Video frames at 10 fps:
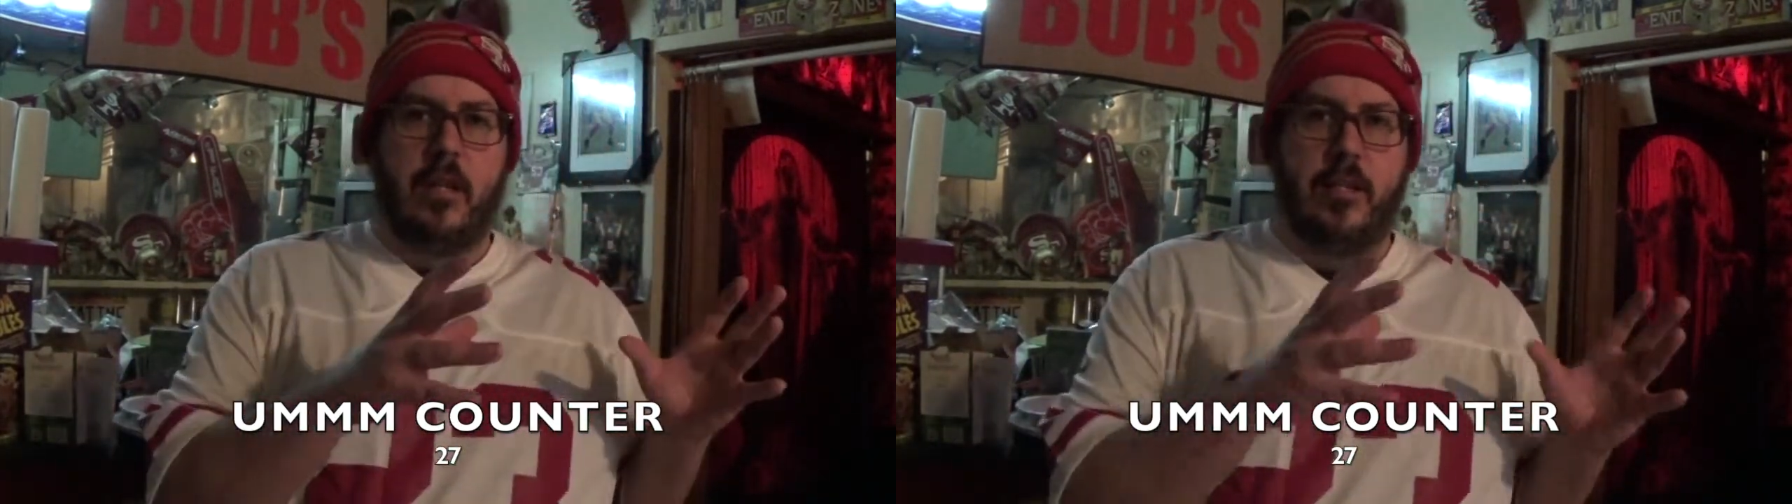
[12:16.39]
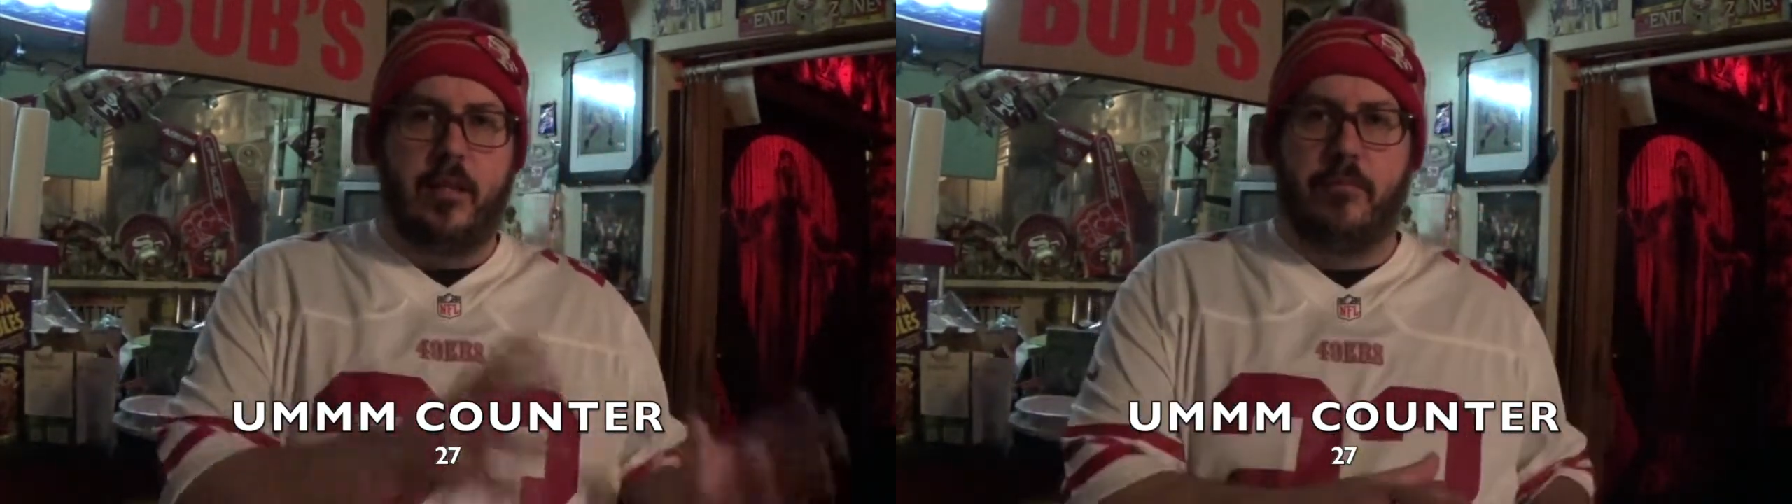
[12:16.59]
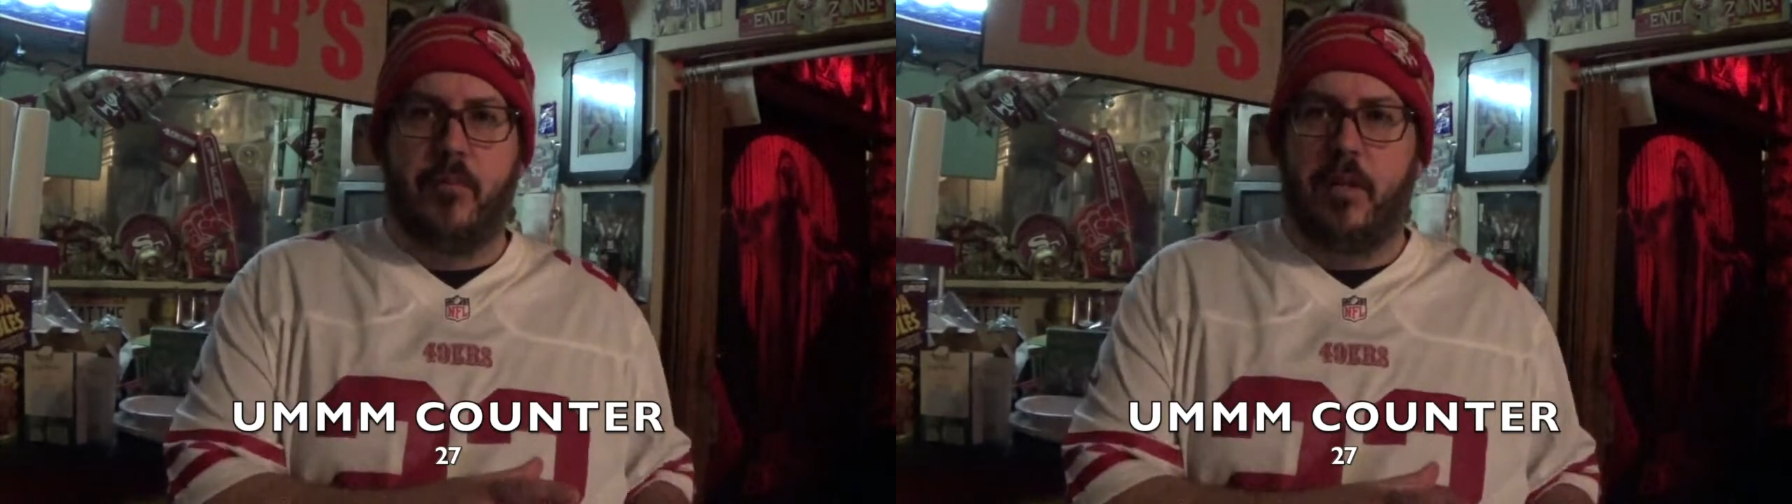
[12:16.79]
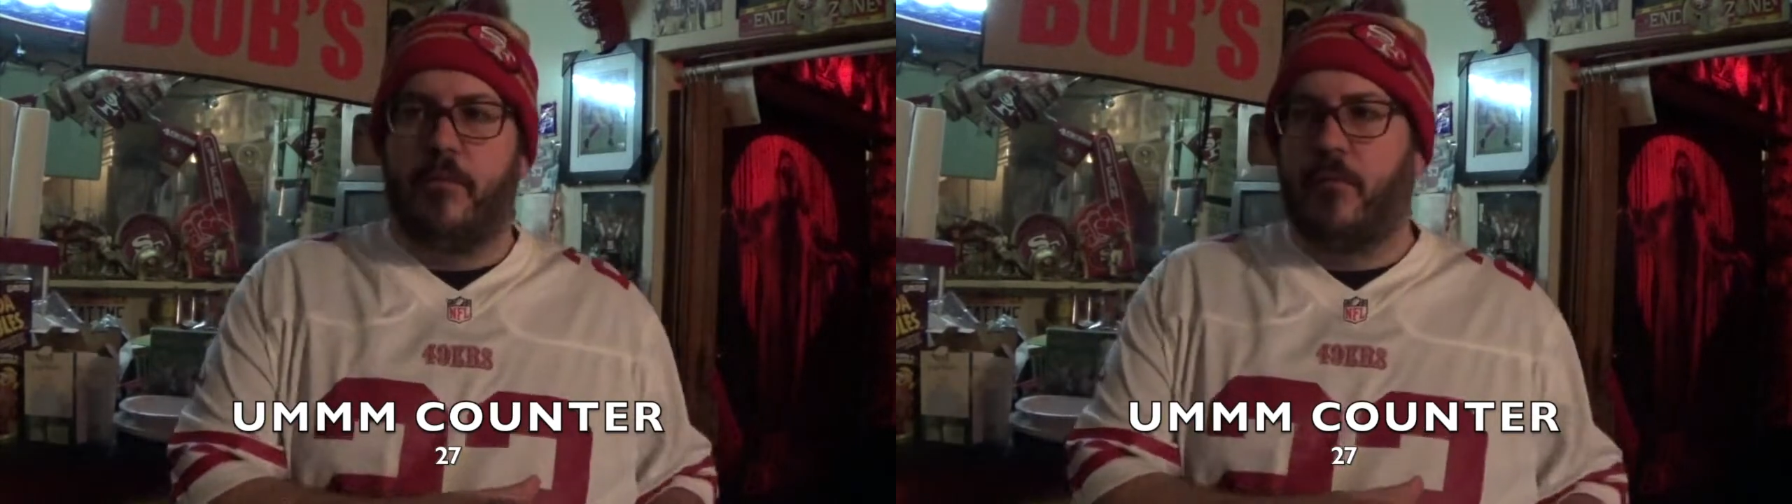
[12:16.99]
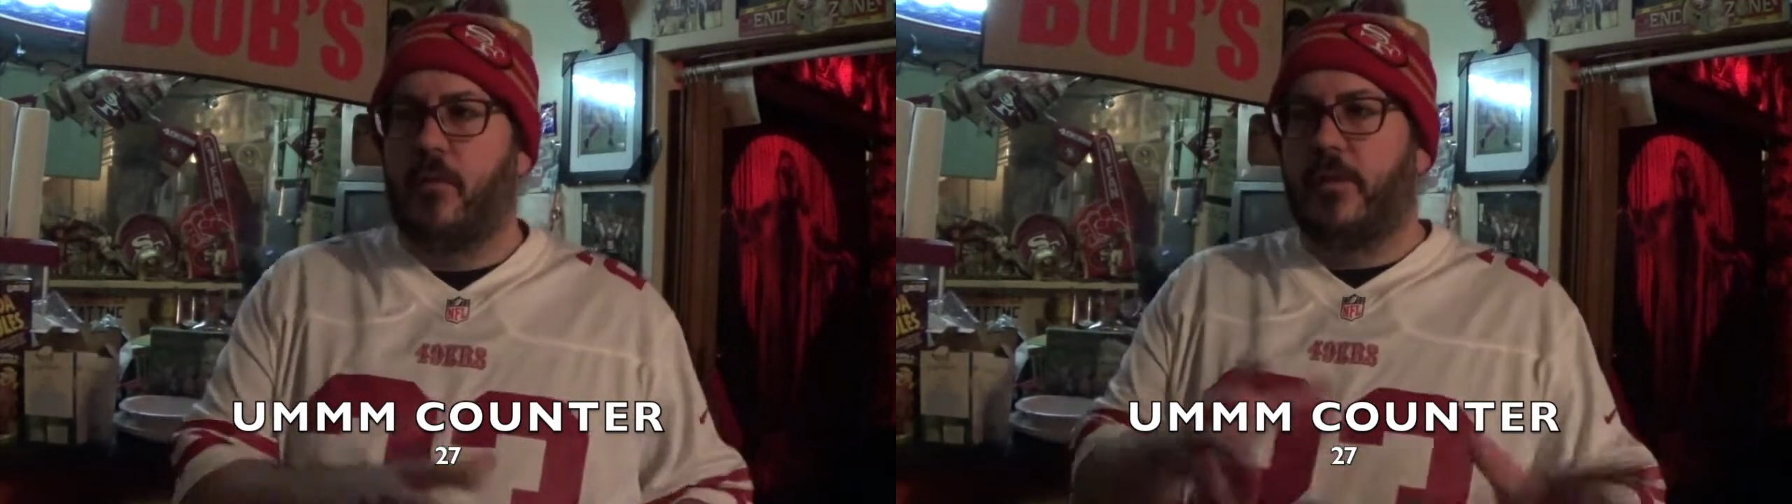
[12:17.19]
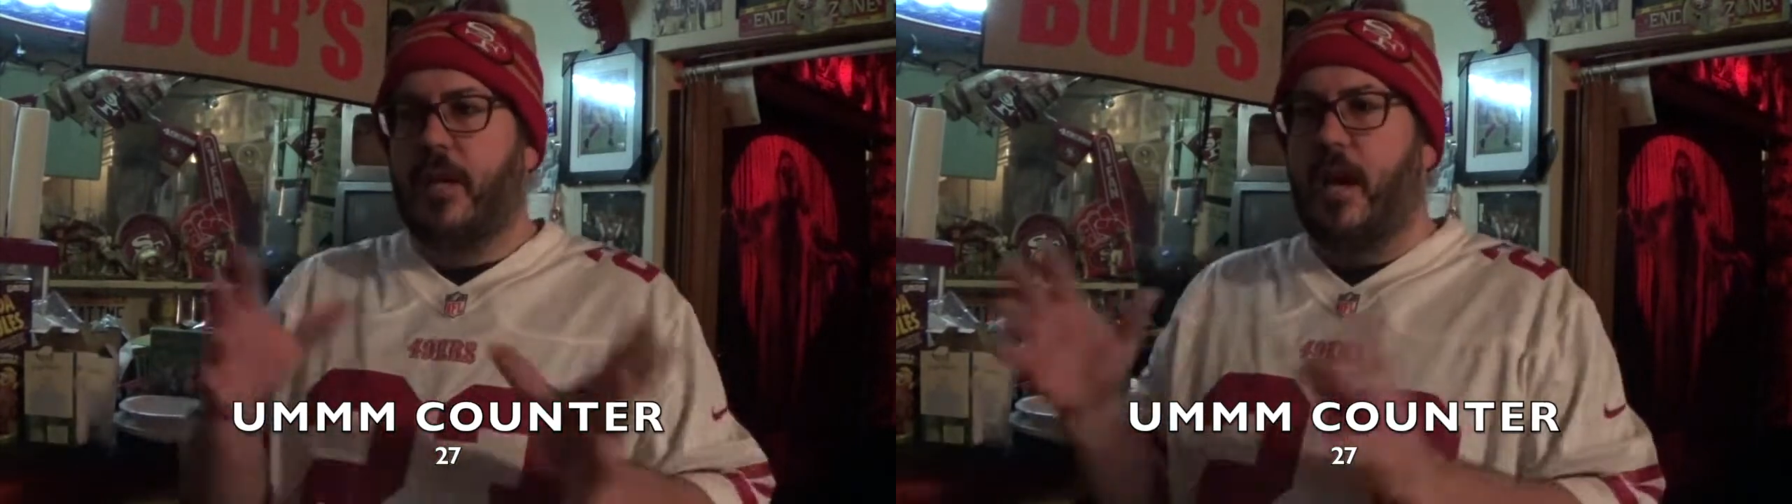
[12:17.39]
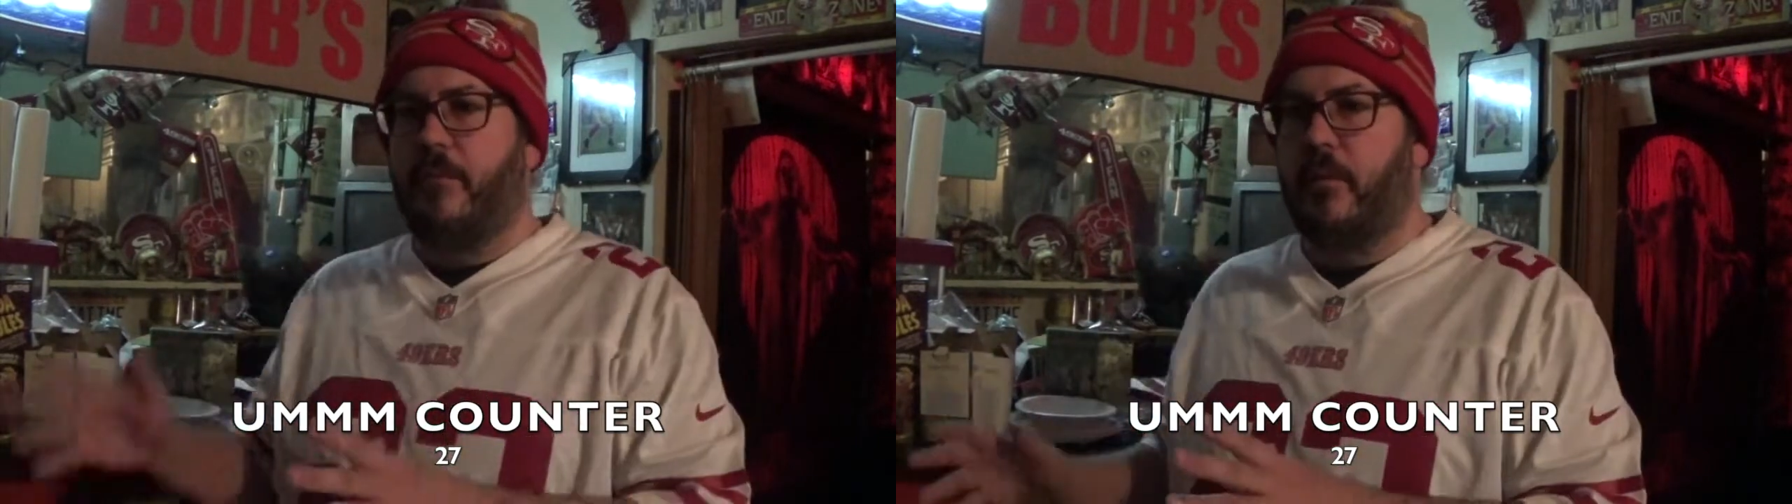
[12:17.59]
different in the first half